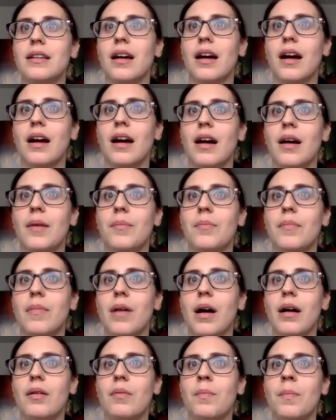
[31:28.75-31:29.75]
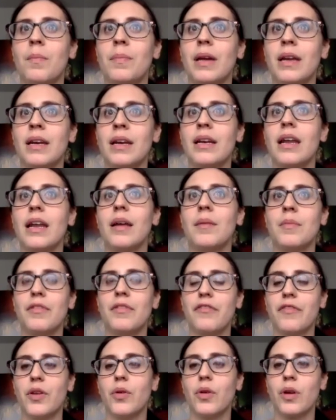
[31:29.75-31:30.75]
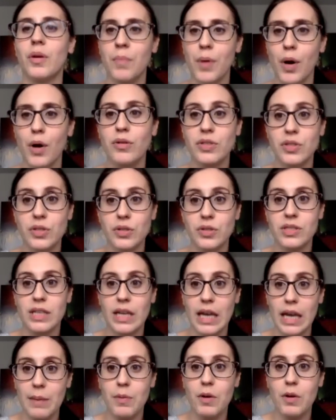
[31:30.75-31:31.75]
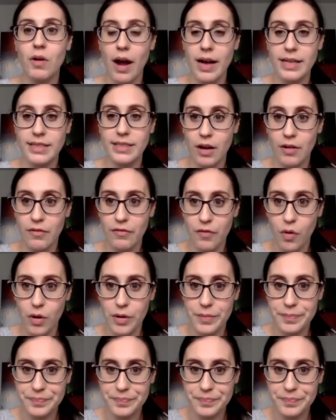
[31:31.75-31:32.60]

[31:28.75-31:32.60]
I'm going to name a few composers to keep your eyes out for.